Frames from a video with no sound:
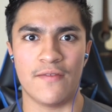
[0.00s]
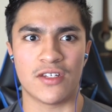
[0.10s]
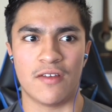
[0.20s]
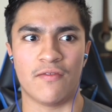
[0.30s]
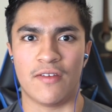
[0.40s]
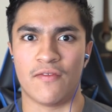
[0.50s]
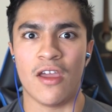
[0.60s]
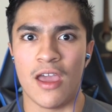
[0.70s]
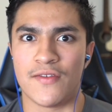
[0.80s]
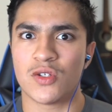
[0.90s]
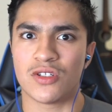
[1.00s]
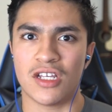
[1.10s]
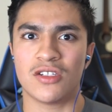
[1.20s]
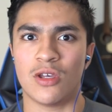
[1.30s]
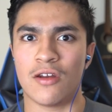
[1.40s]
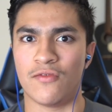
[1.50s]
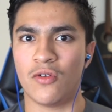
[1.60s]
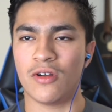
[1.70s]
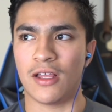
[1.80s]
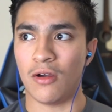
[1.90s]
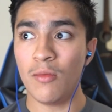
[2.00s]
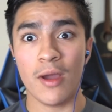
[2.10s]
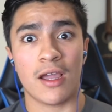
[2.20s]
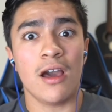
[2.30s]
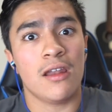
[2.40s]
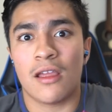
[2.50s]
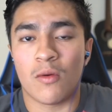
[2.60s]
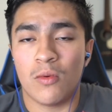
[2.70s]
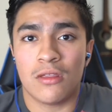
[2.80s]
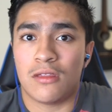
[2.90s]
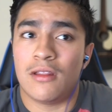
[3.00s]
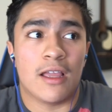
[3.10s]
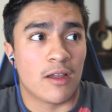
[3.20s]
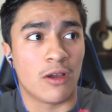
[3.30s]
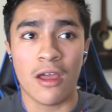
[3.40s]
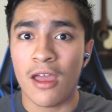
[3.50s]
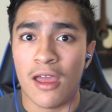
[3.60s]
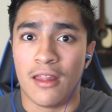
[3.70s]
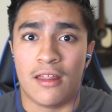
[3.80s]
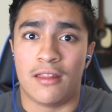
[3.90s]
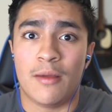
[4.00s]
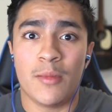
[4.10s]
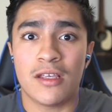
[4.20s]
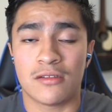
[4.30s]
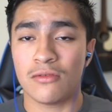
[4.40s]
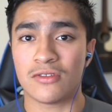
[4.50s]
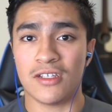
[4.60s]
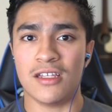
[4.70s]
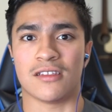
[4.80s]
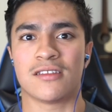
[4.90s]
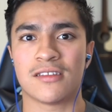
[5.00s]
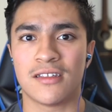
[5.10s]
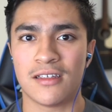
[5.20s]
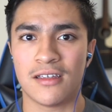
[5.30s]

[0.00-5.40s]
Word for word: If she if, if, if she rejects you out of nowhere, like oh my god, like what? The, like uh, that makes no sense.